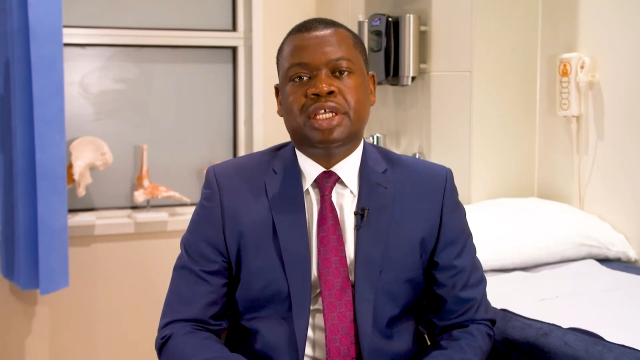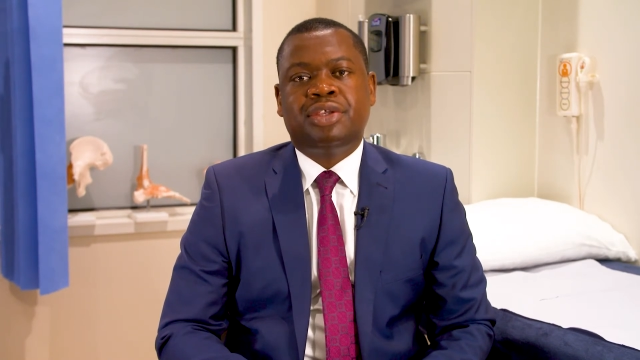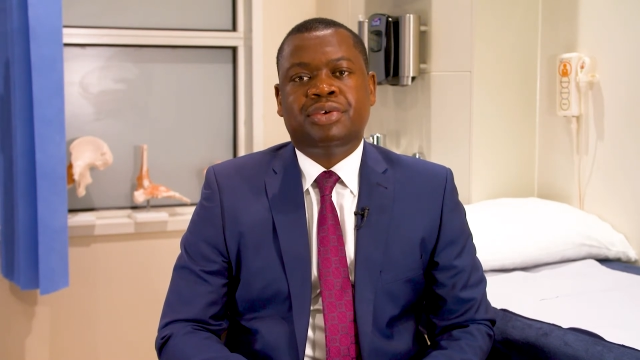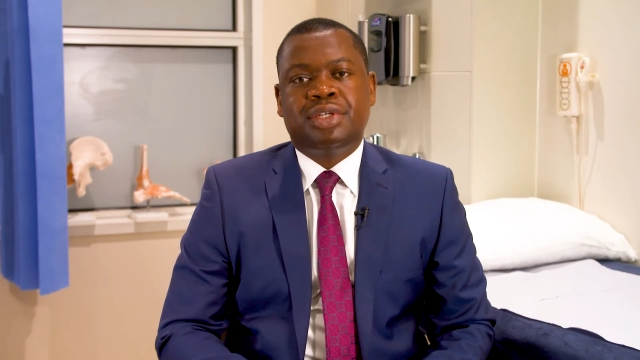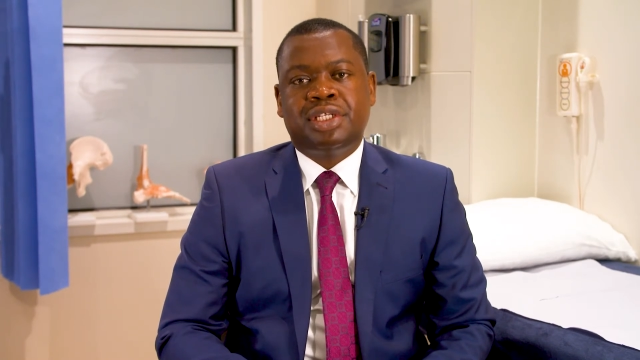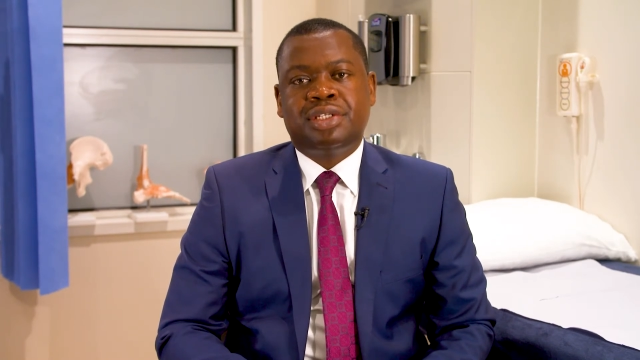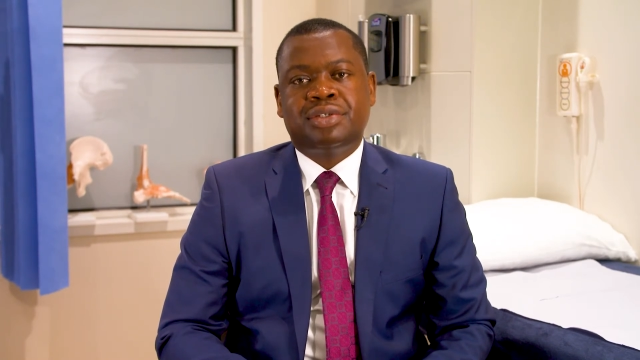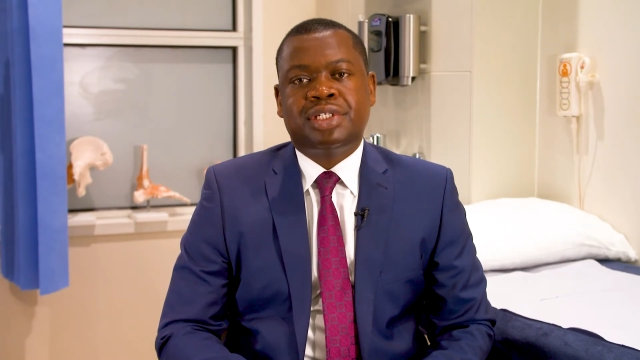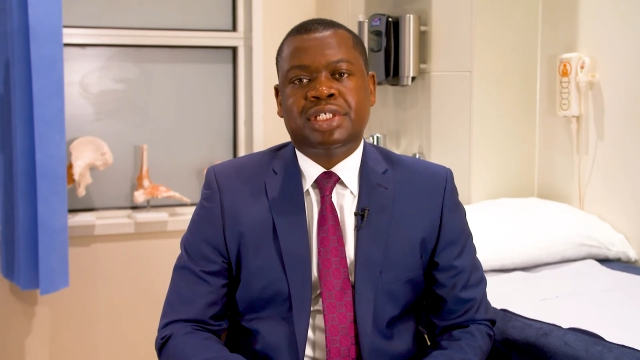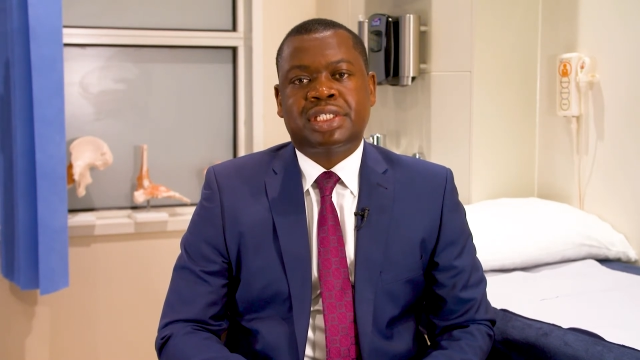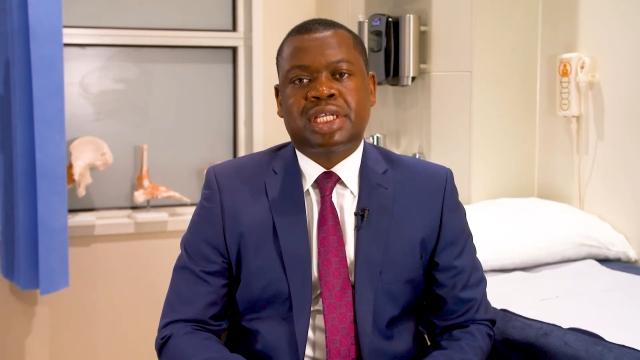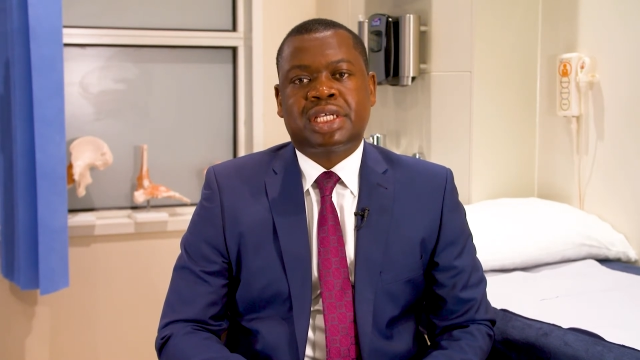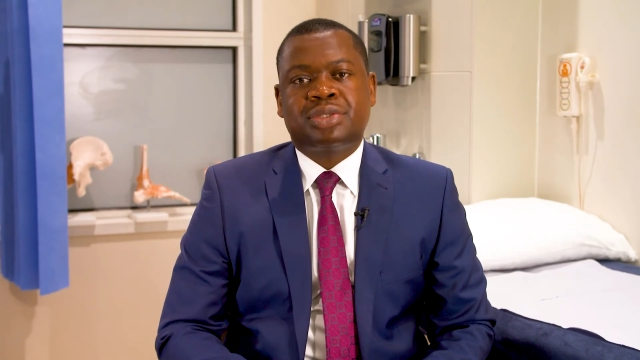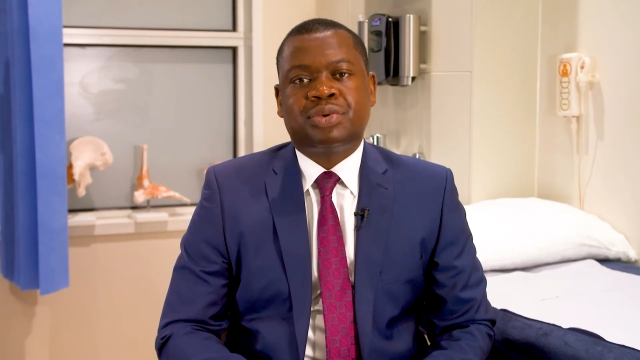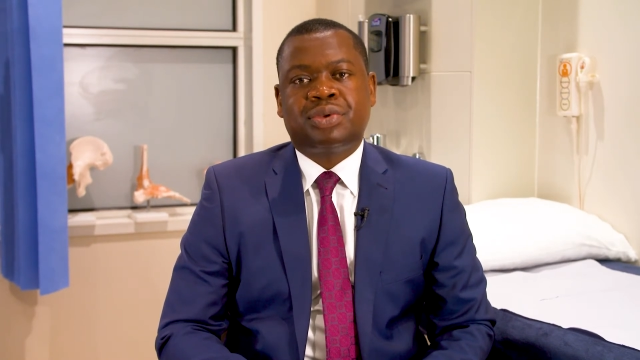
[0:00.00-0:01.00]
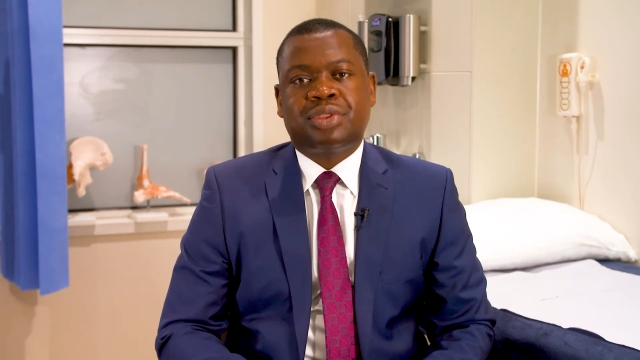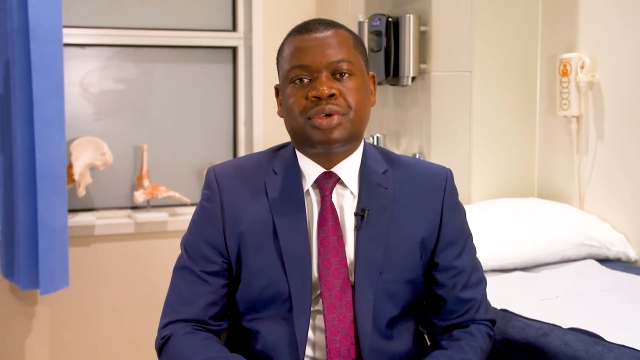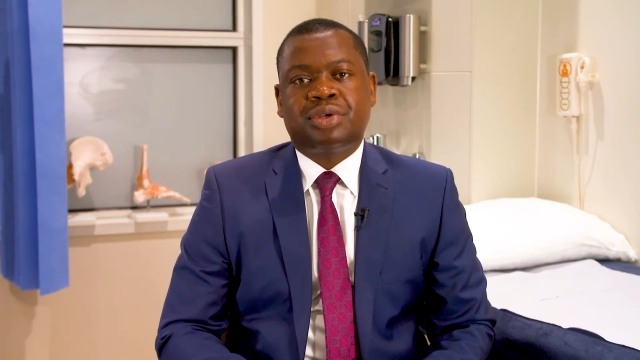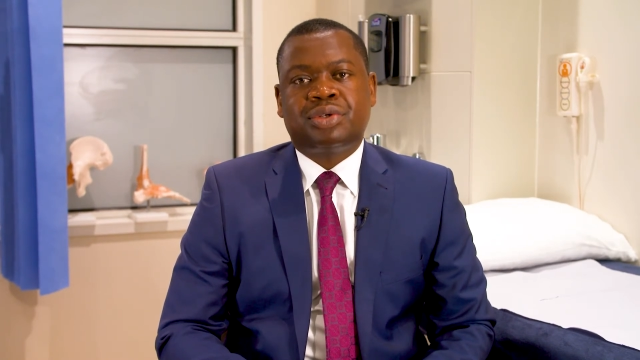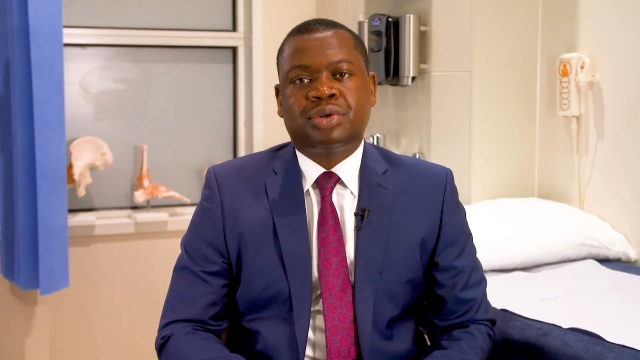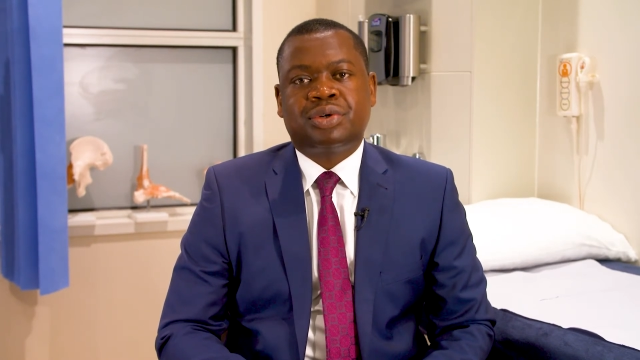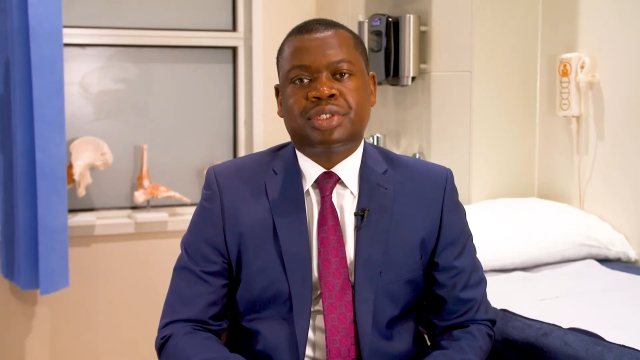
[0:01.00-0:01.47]
you need to discuss with your
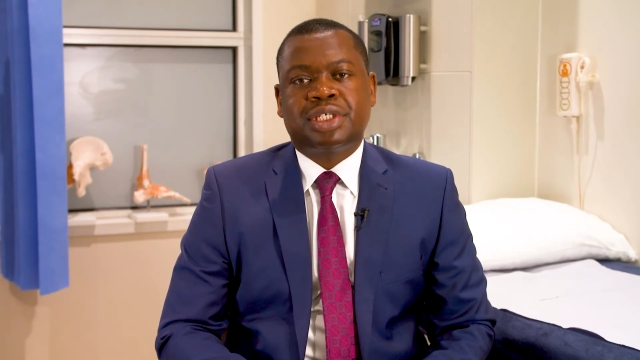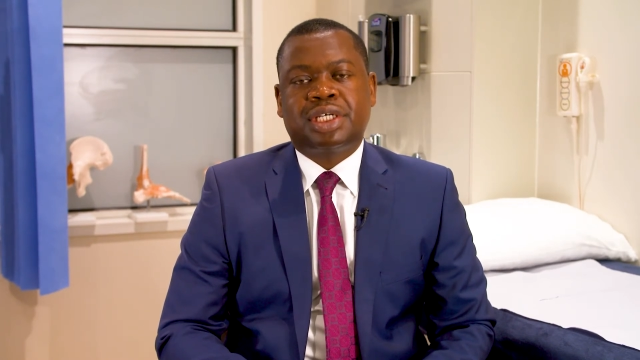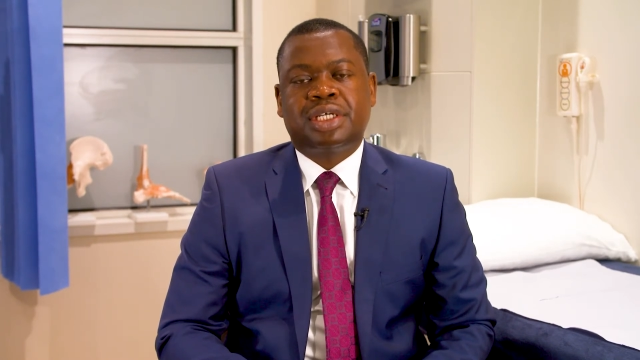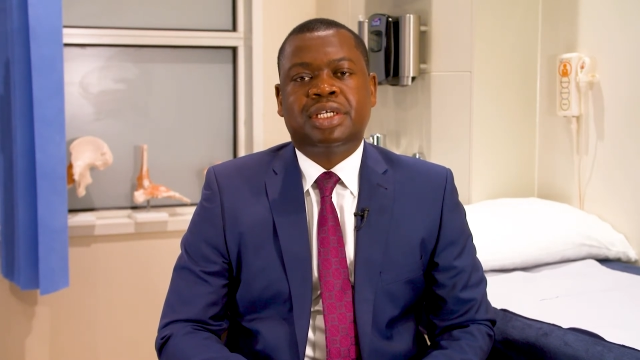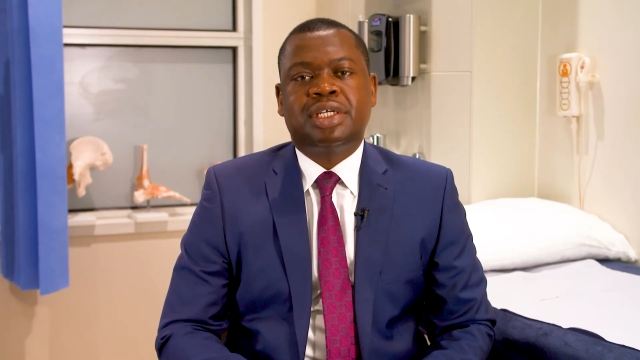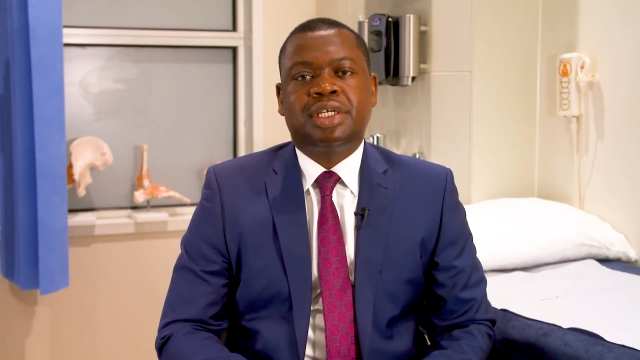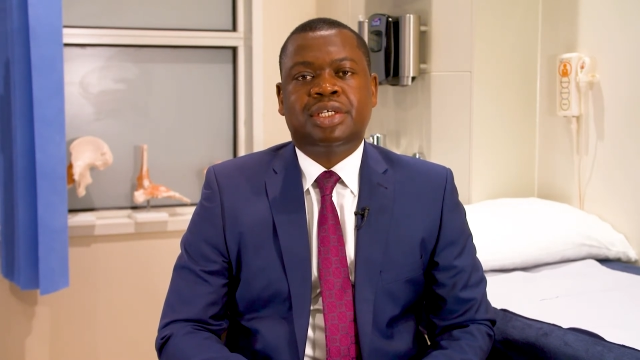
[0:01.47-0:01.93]
doctor